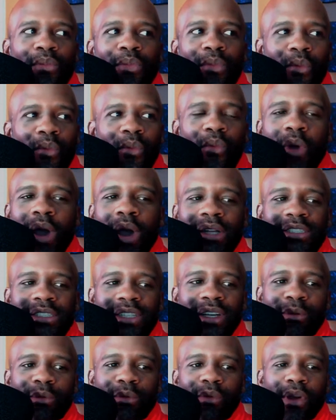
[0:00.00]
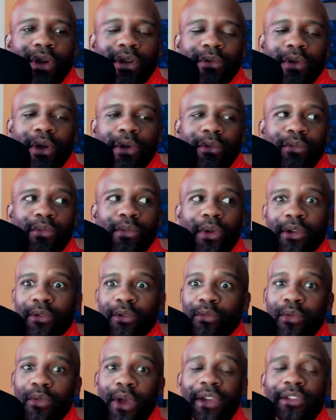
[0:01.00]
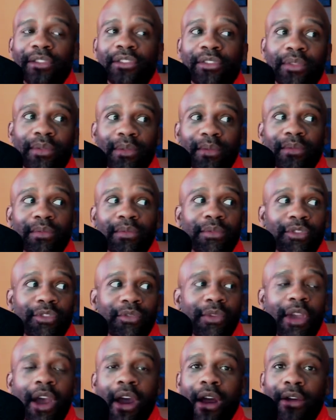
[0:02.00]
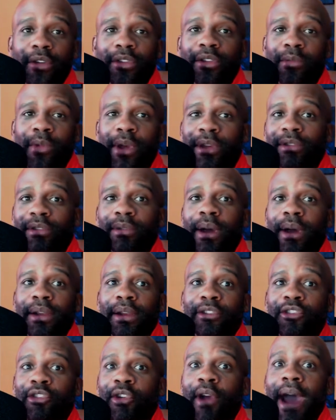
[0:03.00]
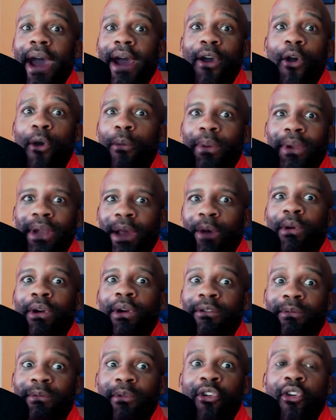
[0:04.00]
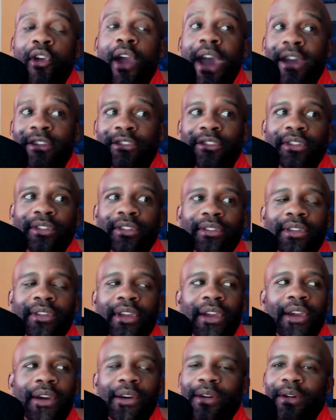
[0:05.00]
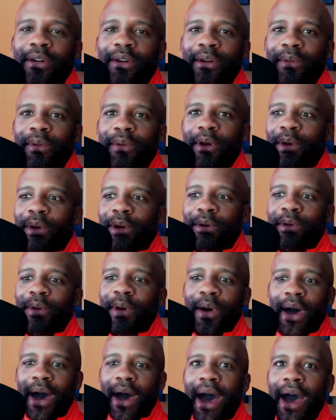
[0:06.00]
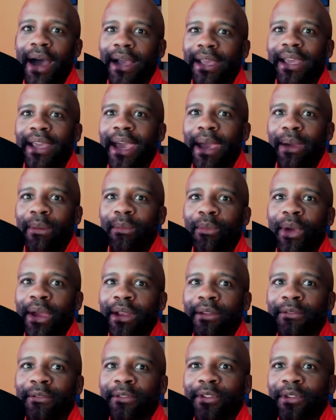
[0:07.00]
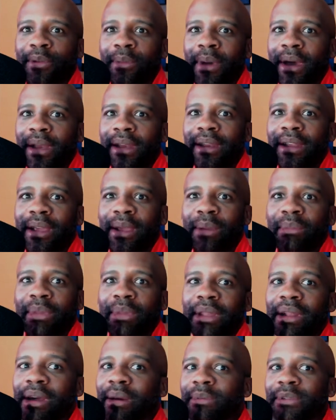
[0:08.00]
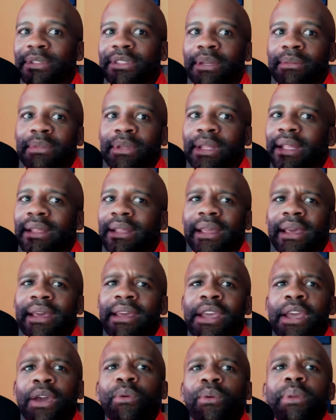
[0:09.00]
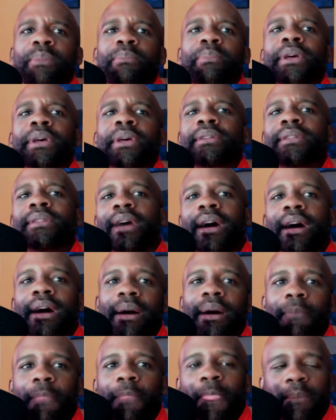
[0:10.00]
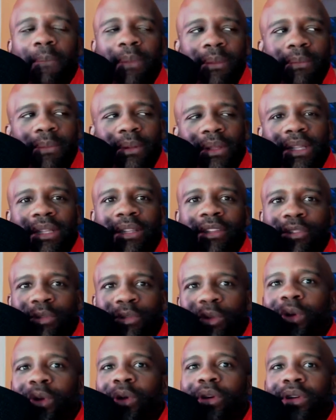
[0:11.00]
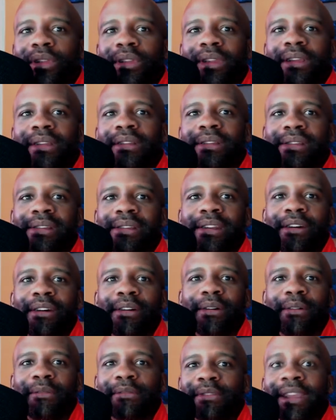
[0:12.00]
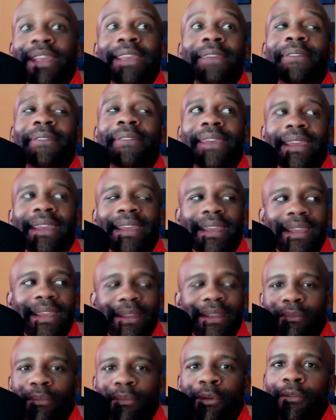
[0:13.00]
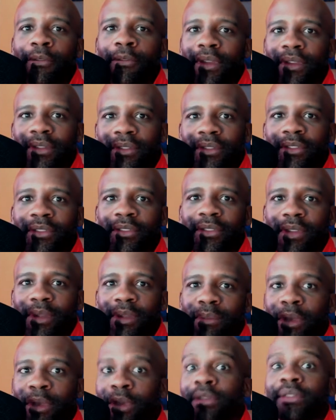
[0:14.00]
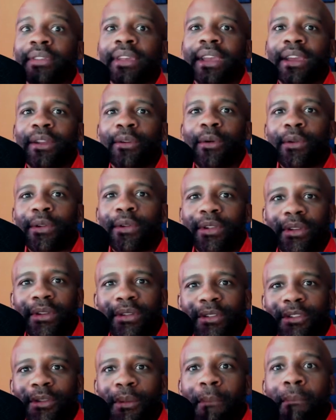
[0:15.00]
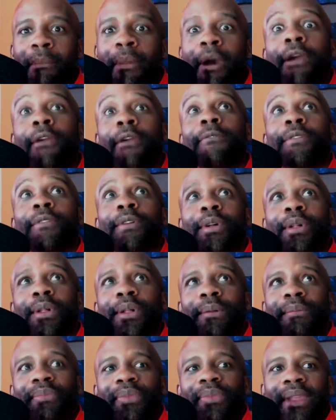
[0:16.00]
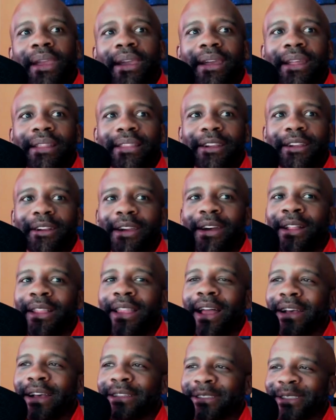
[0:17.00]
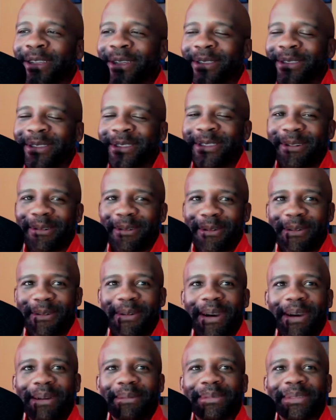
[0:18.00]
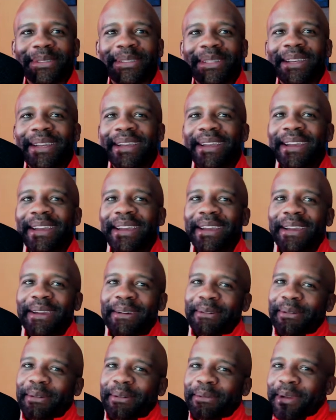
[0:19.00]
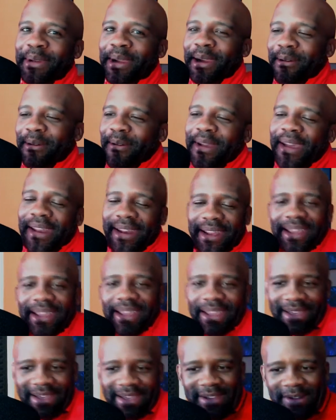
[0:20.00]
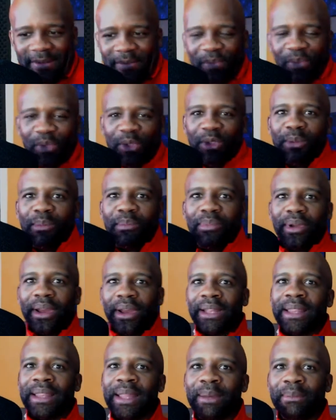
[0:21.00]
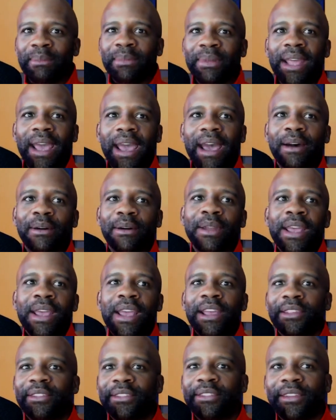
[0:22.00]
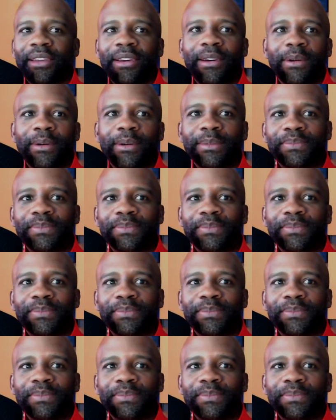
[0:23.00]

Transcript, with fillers: watch a, a, a race cars race around a track hoping that one of them crashes or going to a, a hockey game waiting for somebody to get beat up or something like that. We build up people in this world you know, of TV and movies and, and music in order to marvel at their colossal screw ups when we are ready to bring them down. So,